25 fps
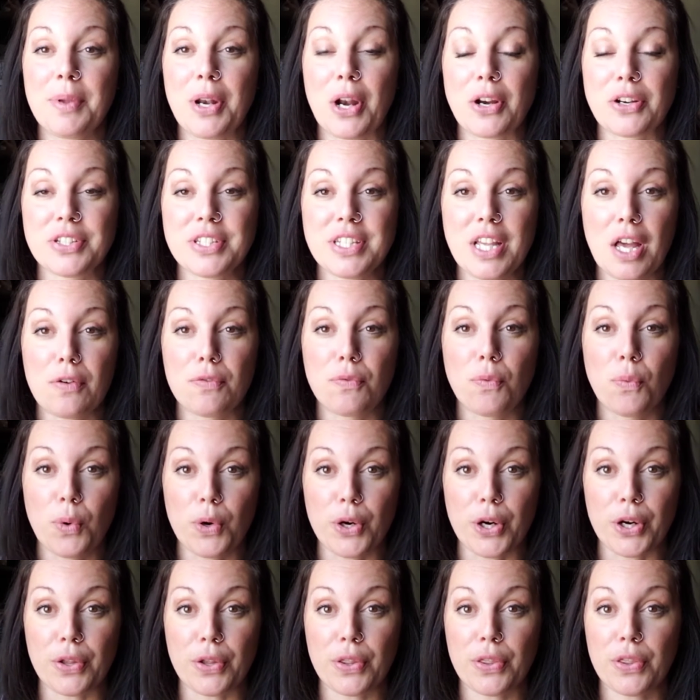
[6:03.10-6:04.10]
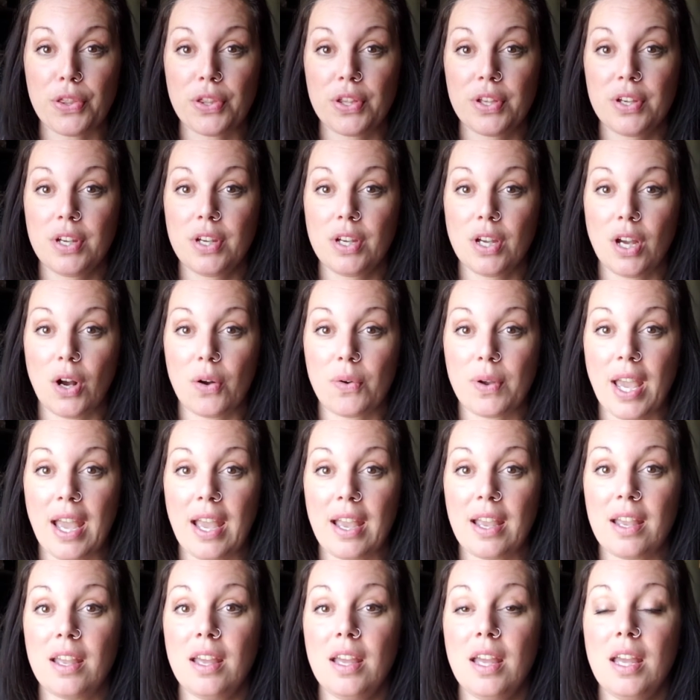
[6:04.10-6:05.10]
and our self-worth.
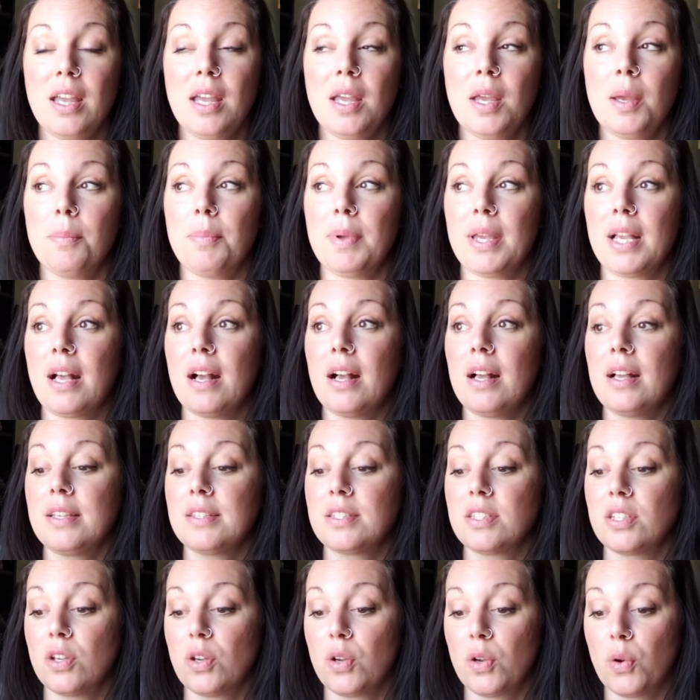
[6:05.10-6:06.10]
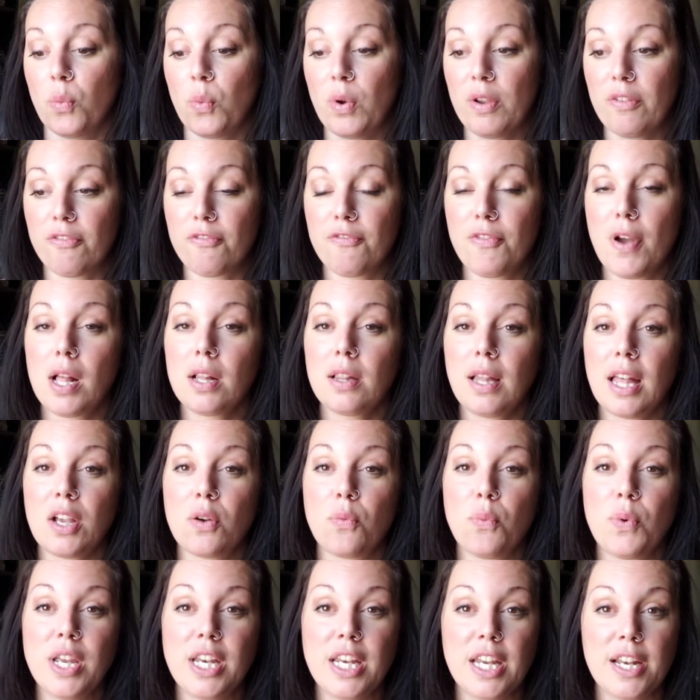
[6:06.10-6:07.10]
Okay, because we felt
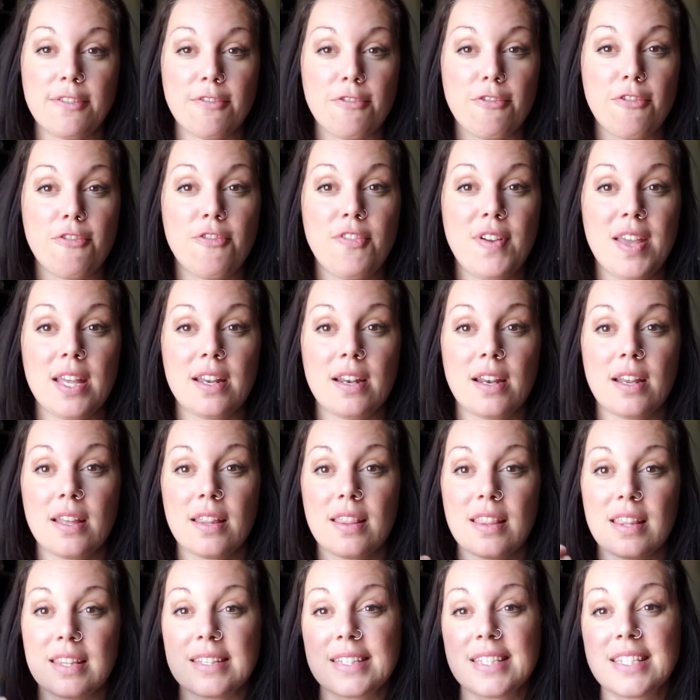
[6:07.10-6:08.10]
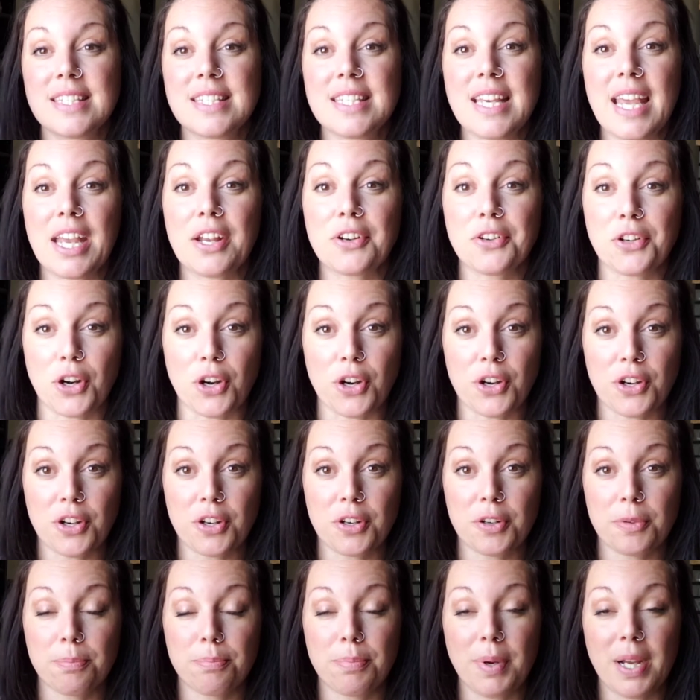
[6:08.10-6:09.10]
like we didn't fit the standard,
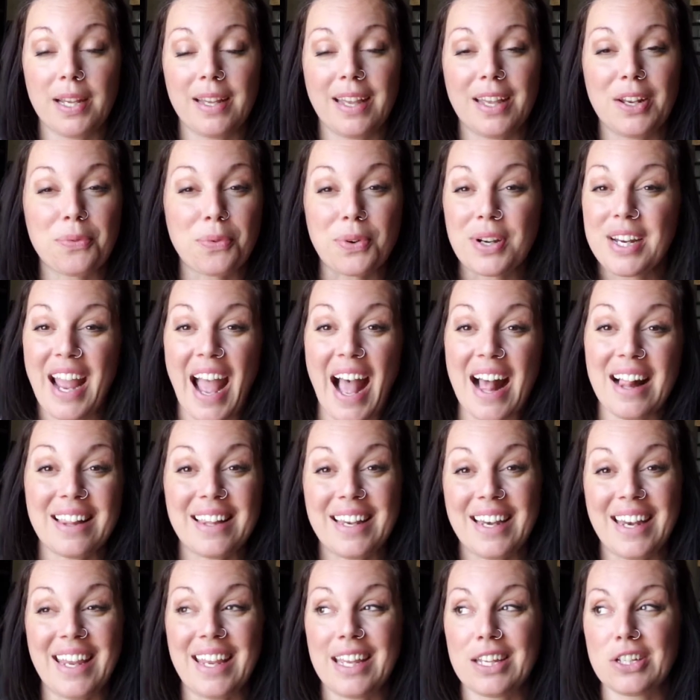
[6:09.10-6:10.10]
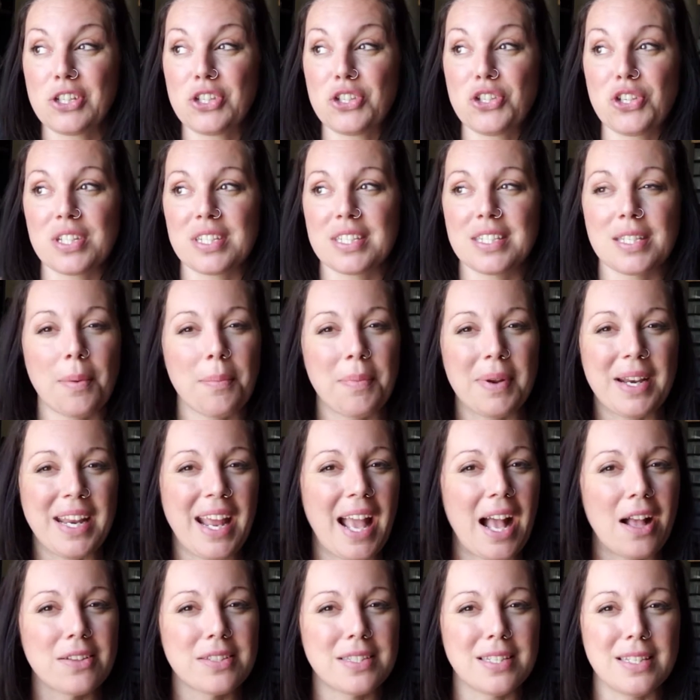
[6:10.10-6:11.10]
but in reality, it's just somebody
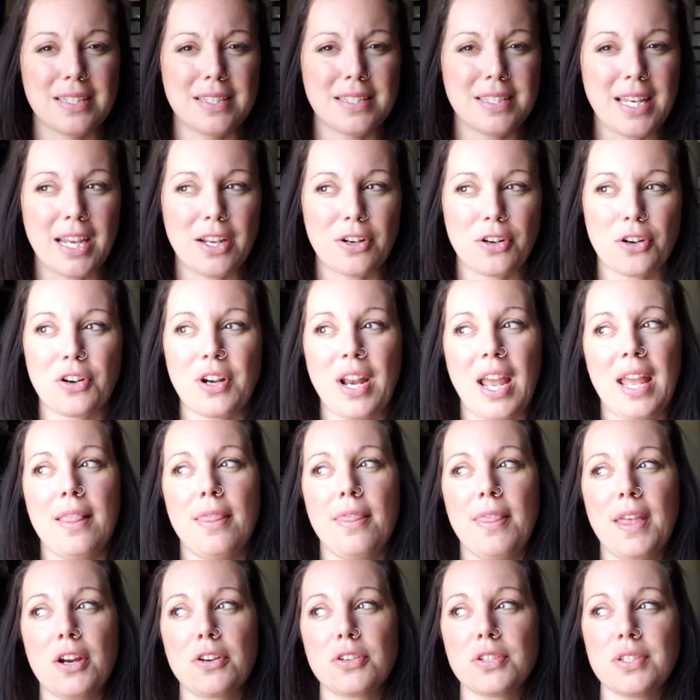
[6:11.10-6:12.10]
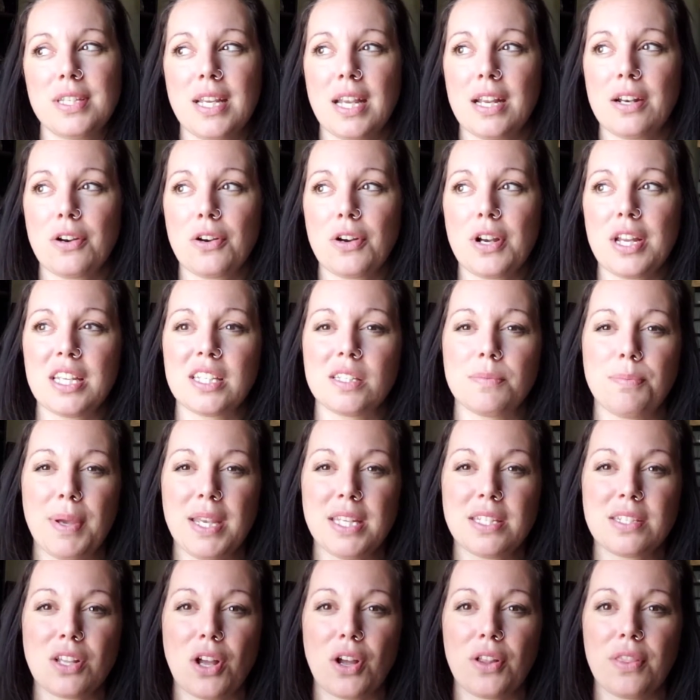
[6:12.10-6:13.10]
else's standard, and their standard is
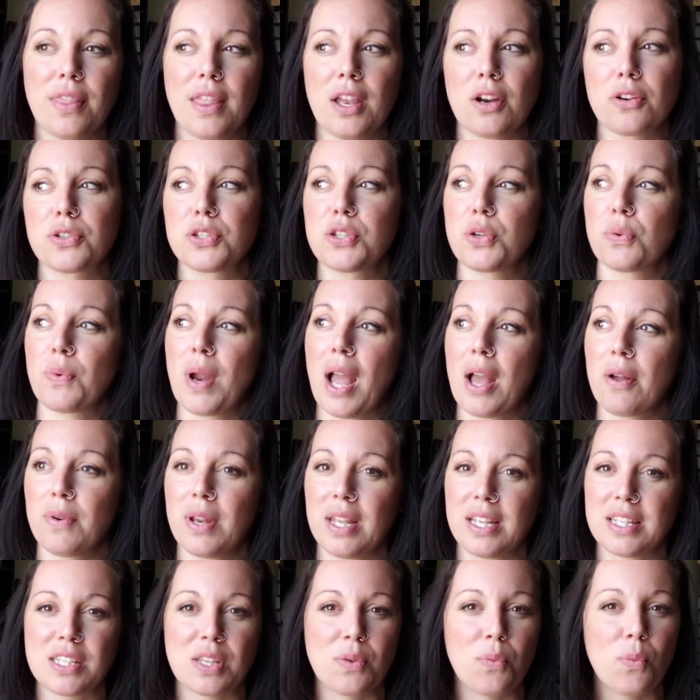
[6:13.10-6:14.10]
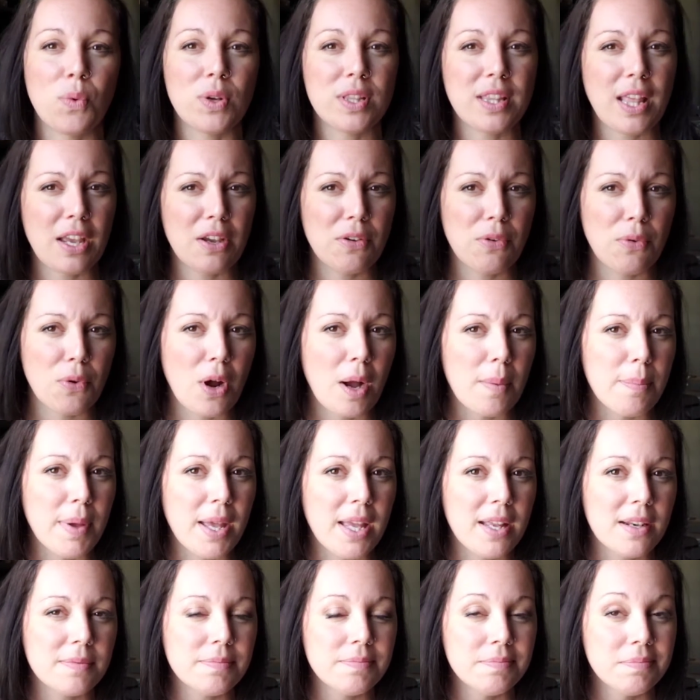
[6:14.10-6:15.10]
based on their surroundings and what they grew up
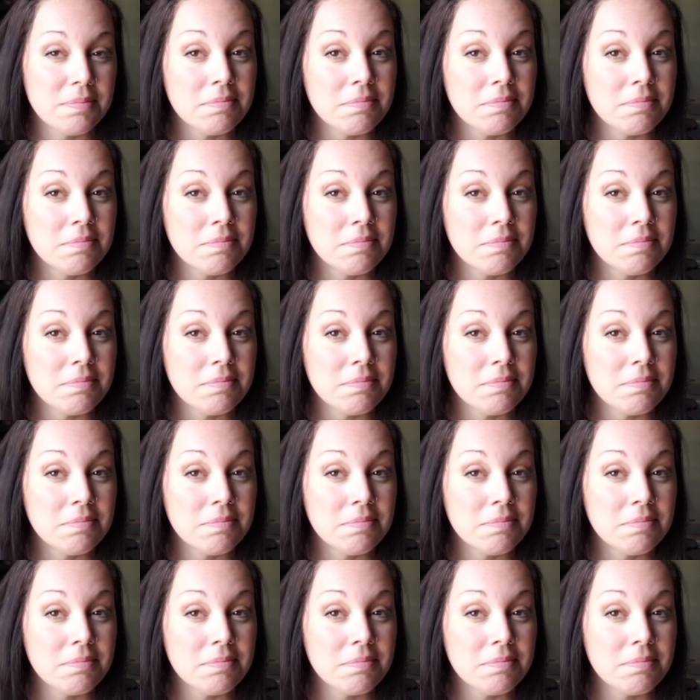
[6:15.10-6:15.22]
in.